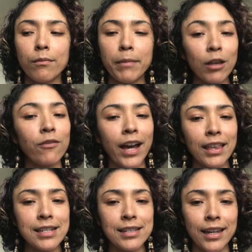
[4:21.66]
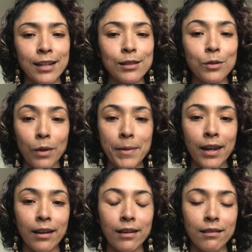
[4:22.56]
male violence against
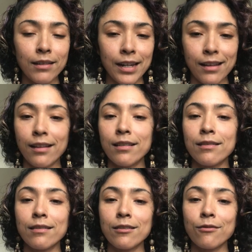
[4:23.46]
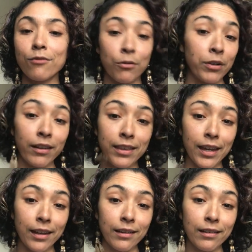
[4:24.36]
women is a real thing.